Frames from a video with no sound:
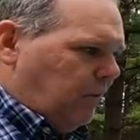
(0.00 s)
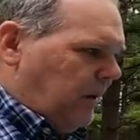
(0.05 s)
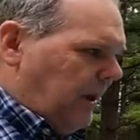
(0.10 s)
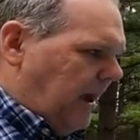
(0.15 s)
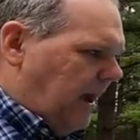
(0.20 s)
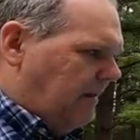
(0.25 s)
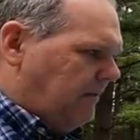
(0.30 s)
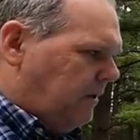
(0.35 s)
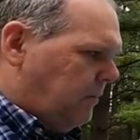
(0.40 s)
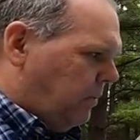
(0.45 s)
that we
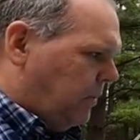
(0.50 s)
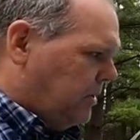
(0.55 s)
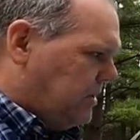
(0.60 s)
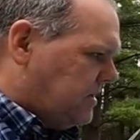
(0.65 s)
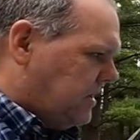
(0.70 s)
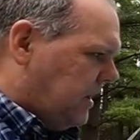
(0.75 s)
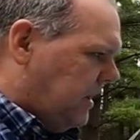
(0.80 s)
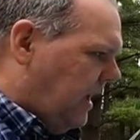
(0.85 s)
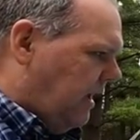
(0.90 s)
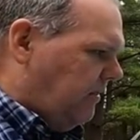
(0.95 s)
have it
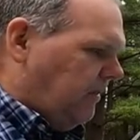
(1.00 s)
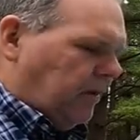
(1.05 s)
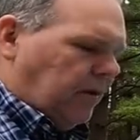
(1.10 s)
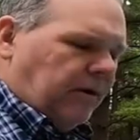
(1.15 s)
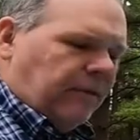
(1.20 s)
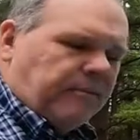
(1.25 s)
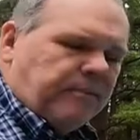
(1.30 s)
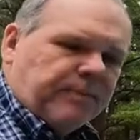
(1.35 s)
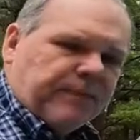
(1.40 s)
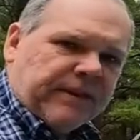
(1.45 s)
put
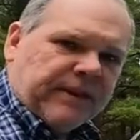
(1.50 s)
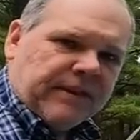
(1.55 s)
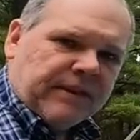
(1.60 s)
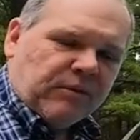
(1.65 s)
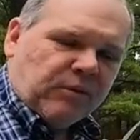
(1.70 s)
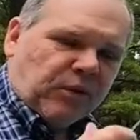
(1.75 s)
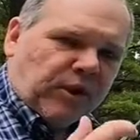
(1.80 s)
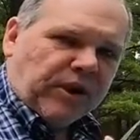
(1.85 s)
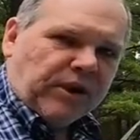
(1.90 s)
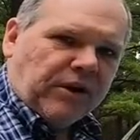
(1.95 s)
together.
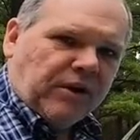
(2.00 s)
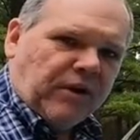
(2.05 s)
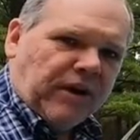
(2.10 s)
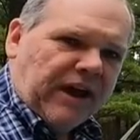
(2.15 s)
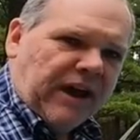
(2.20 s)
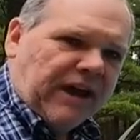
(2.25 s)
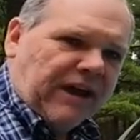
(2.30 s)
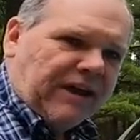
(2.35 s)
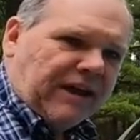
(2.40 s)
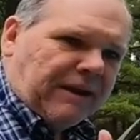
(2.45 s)
We're going to go
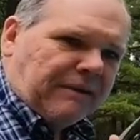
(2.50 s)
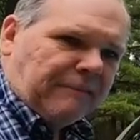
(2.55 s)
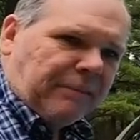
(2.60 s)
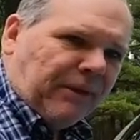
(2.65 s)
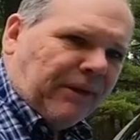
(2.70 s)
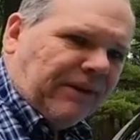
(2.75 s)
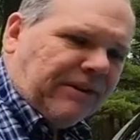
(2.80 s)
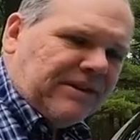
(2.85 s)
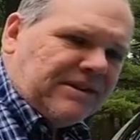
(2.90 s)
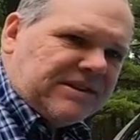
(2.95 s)
ahead and
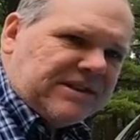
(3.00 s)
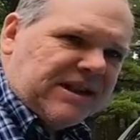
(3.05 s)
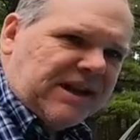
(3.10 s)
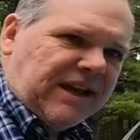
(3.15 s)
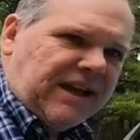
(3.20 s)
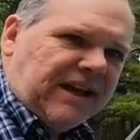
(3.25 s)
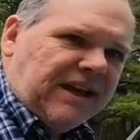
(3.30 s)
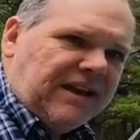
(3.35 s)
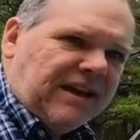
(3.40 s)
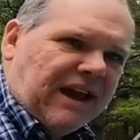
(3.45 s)
plug this
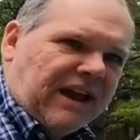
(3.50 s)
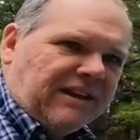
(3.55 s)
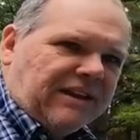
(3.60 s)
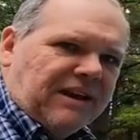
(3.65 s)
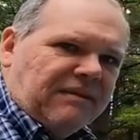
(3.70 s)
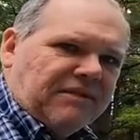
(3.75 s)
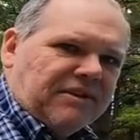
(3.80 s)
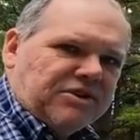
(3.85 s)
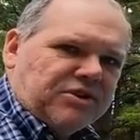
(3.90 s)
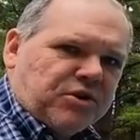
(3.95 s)
thing in and
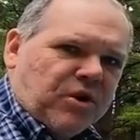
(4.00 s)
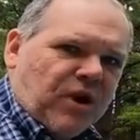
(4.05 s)
give it a